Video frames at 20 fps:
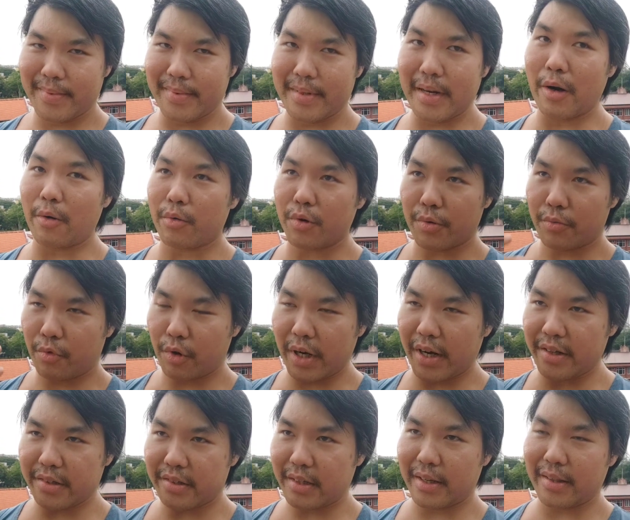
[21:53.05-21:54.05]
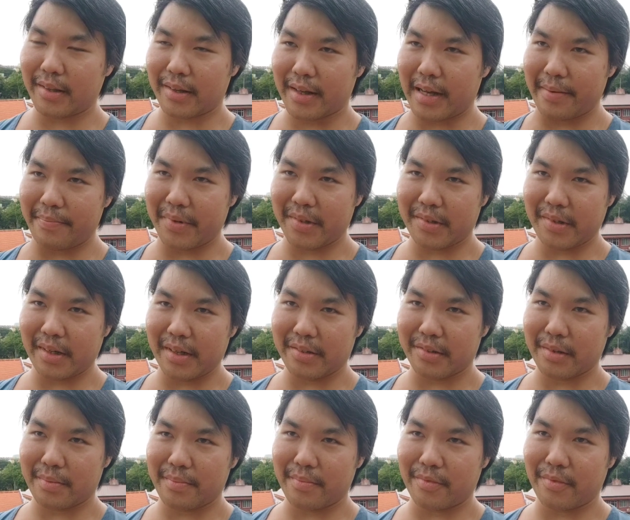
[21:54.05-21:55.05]
Now, would I say that
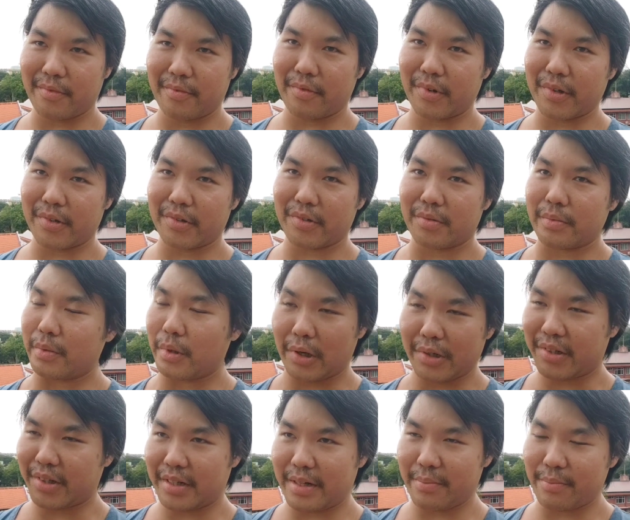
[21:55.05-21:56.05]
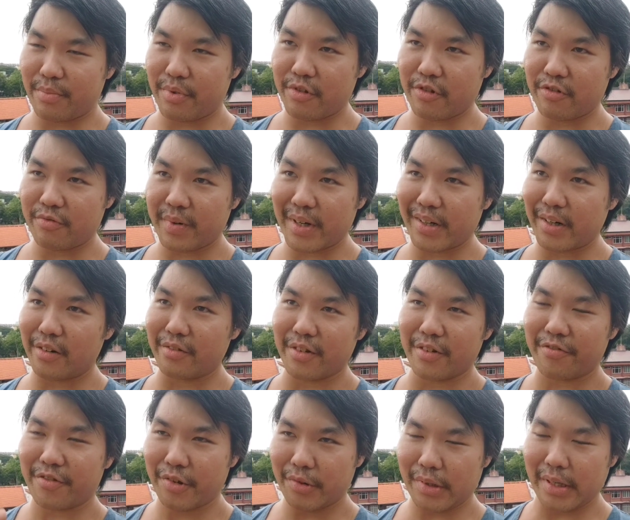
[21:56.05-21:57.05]
capitalism was not an improvement over
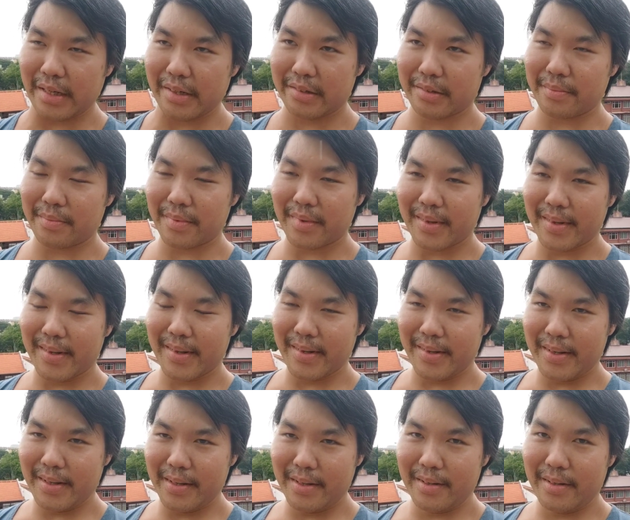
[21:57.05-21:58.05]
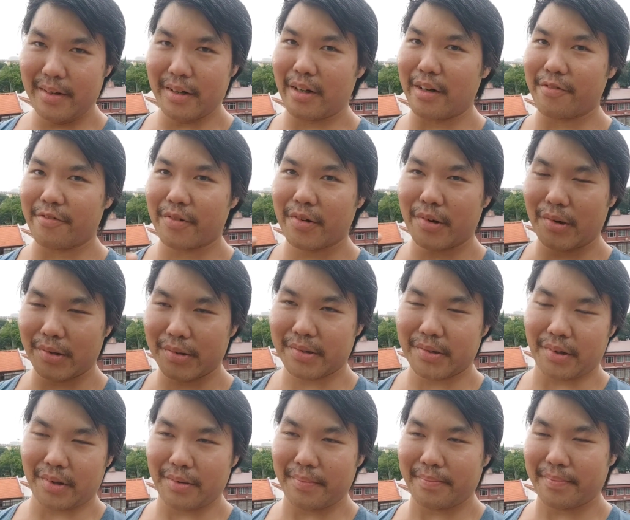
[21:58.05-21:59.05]
feudalism? No, of course
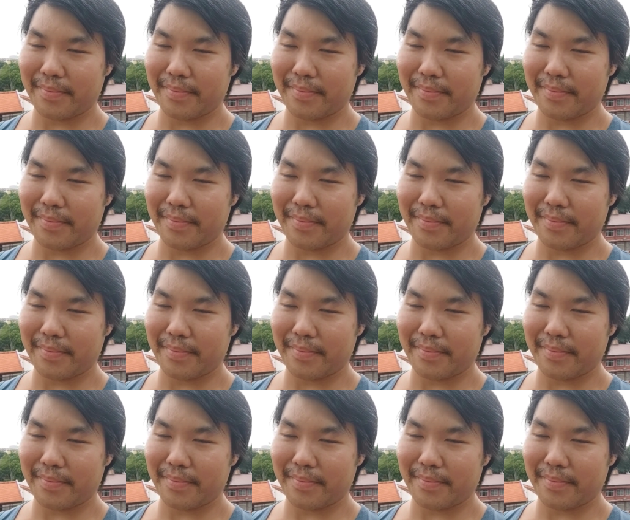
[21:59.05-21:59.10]
not.